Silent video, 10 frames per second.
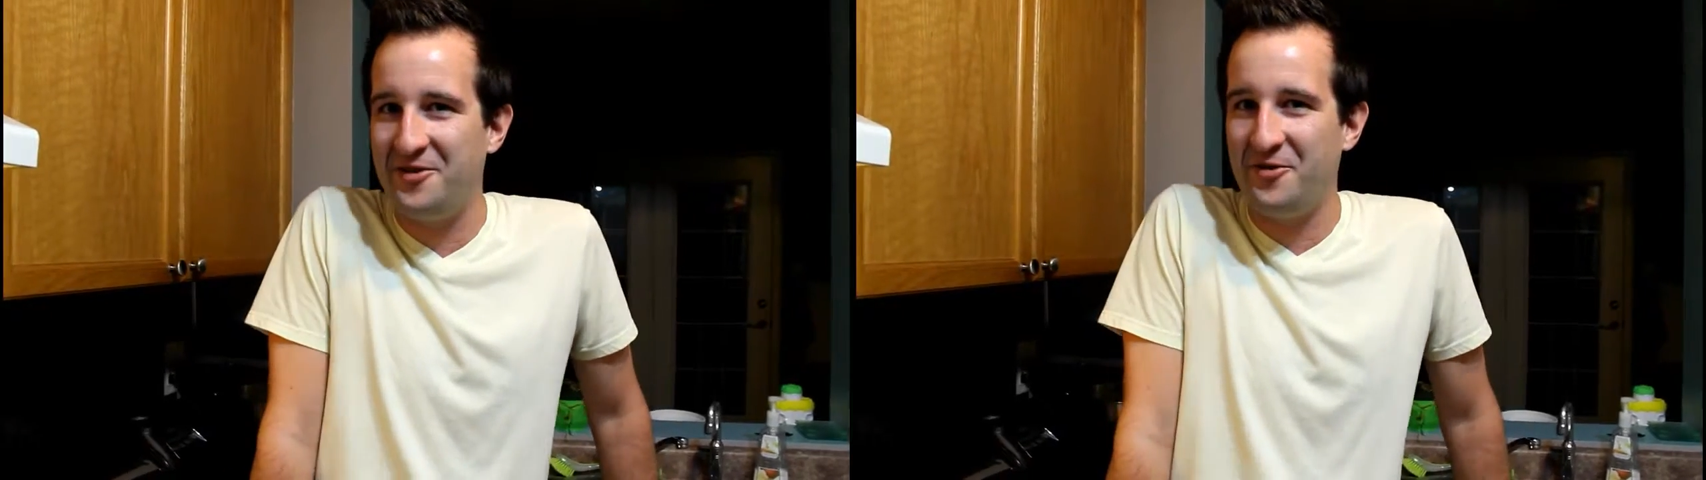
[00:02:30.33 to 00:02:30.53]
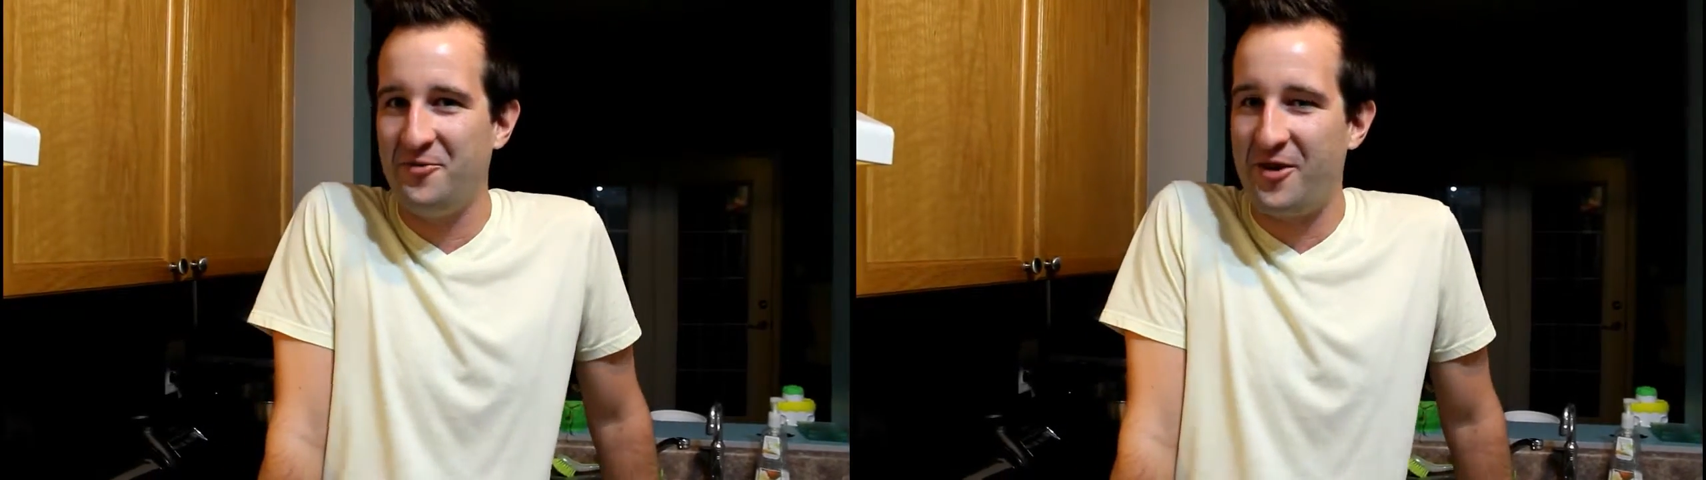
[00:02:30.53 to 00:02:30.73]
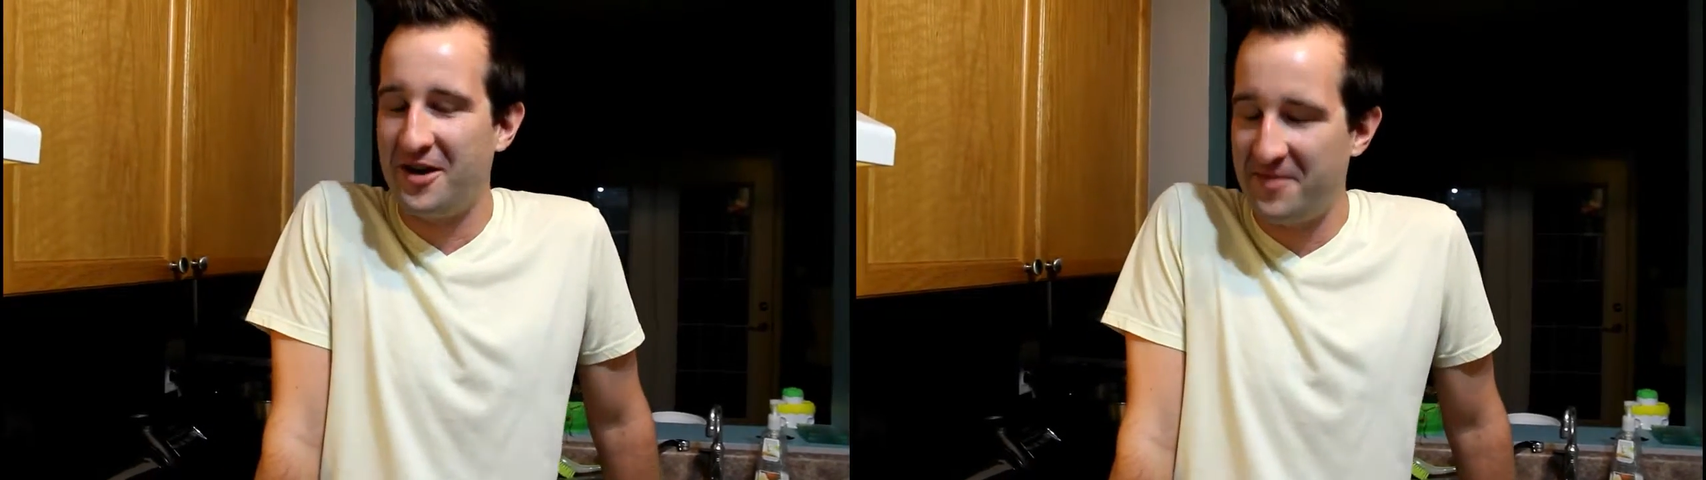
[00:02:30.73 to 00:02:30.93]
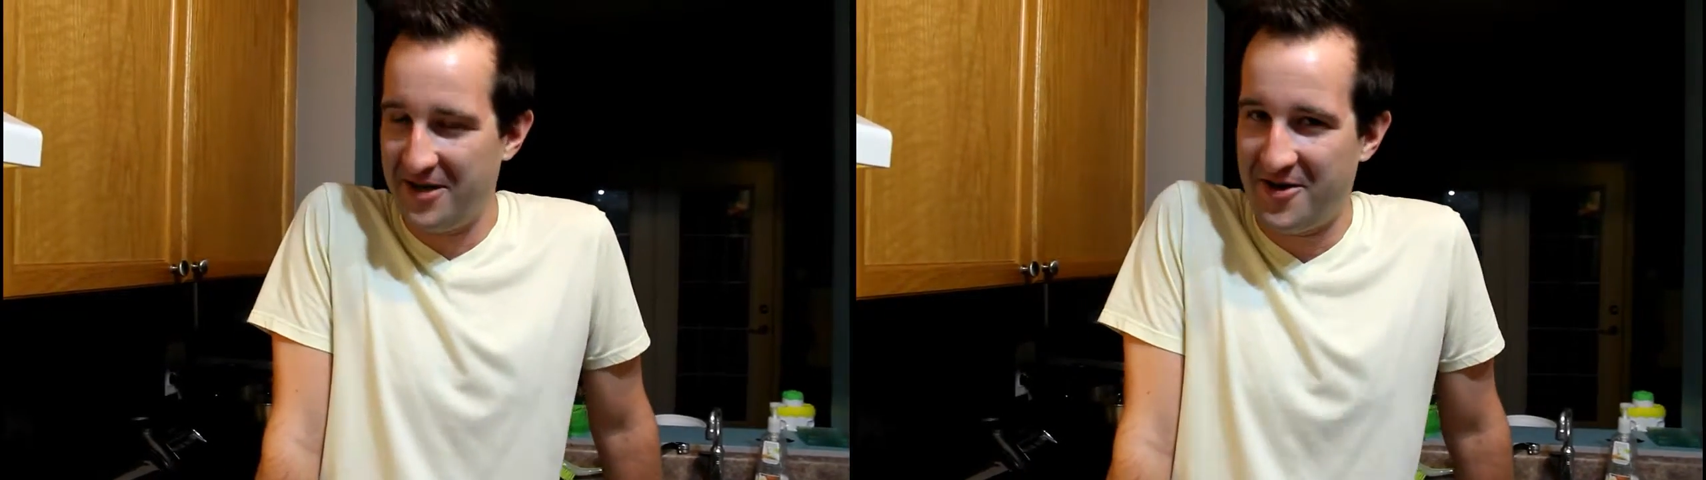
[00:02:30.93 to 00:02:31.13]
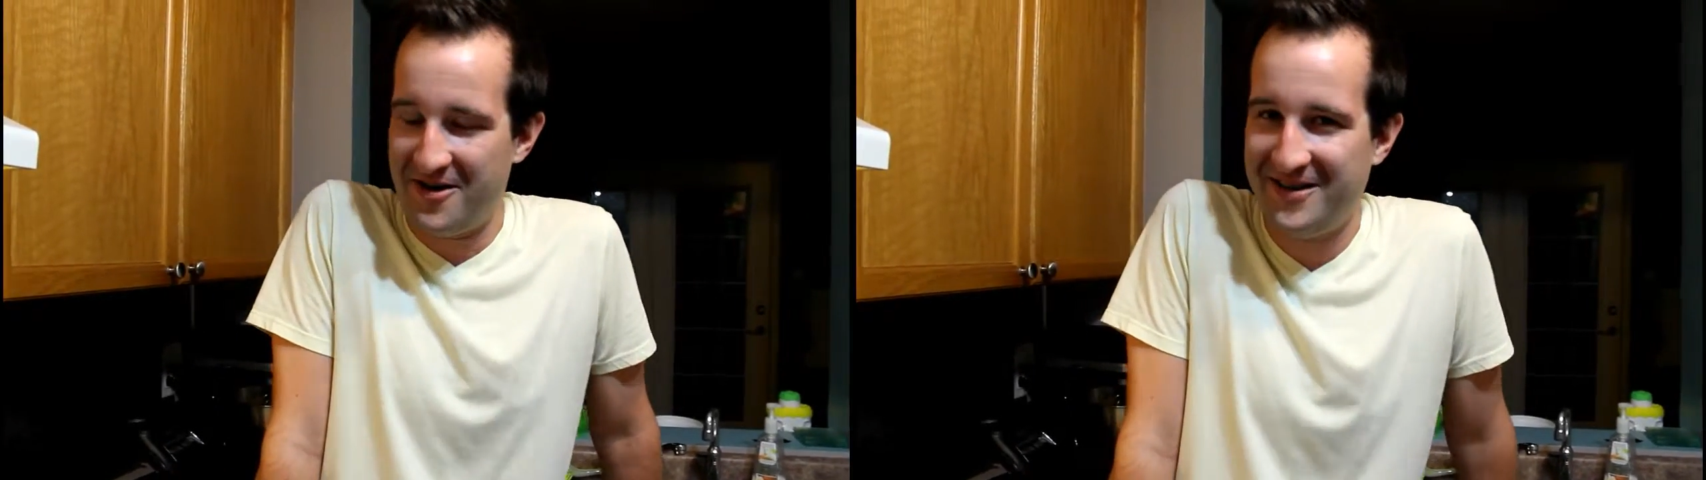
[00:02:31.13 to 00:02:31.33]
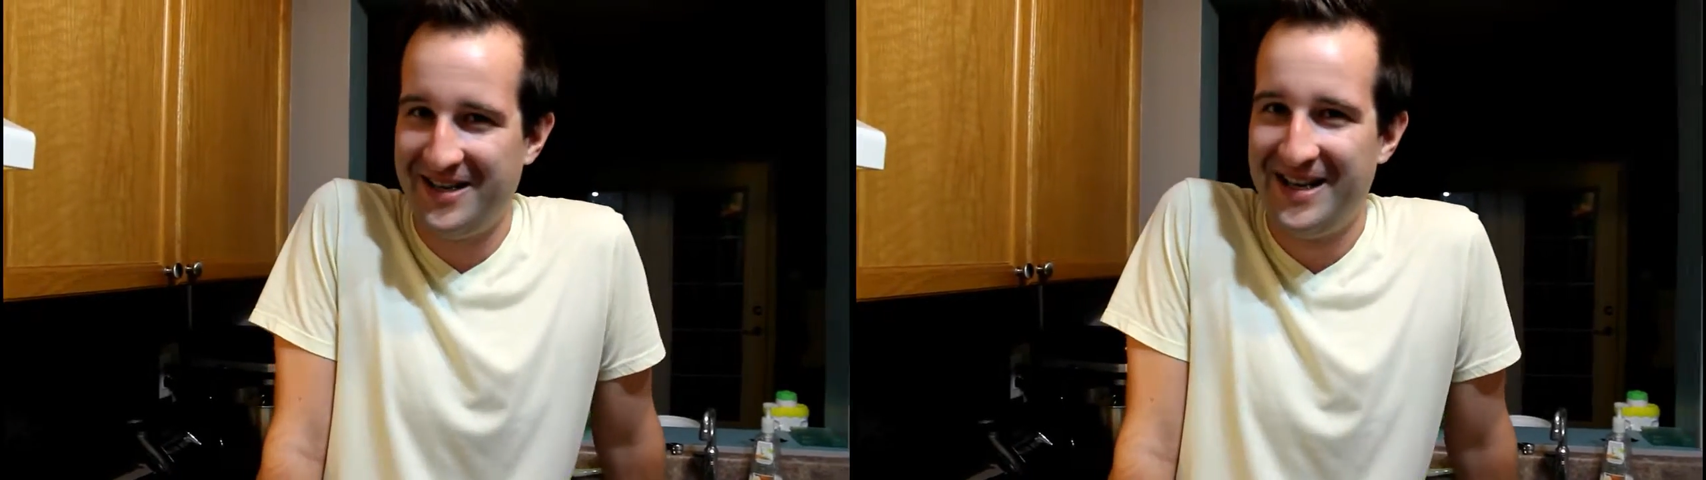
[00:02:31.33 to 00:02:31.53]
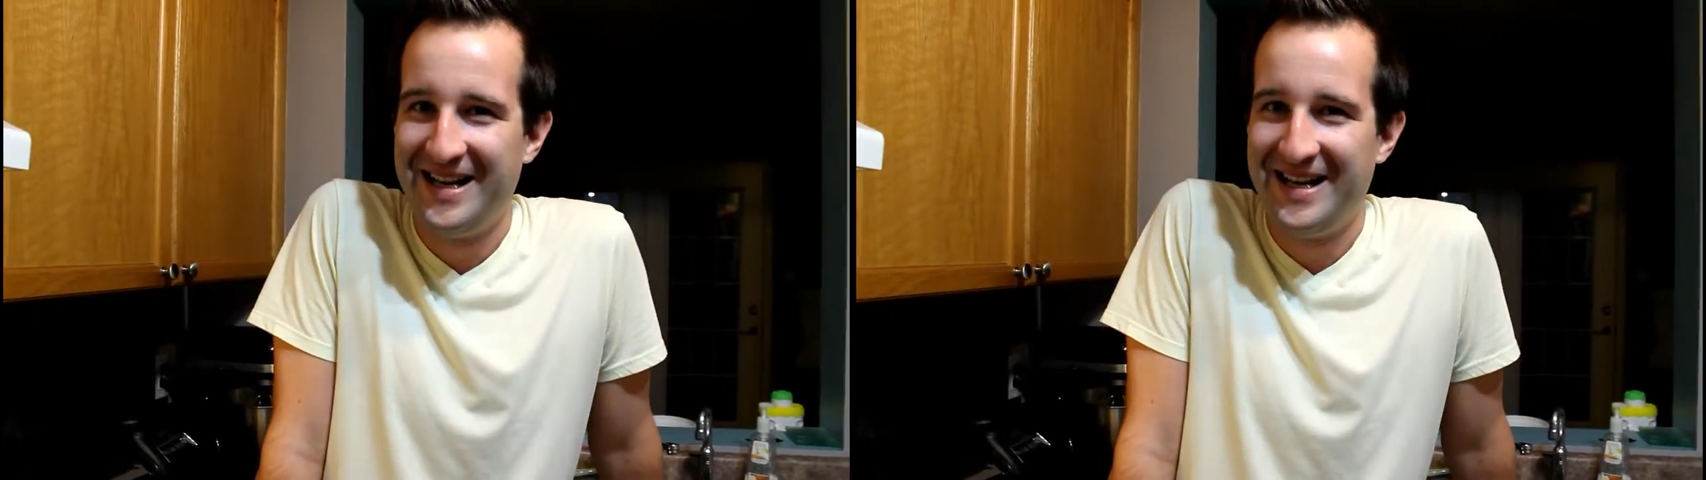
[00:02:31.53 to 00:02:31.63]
to walk my dog,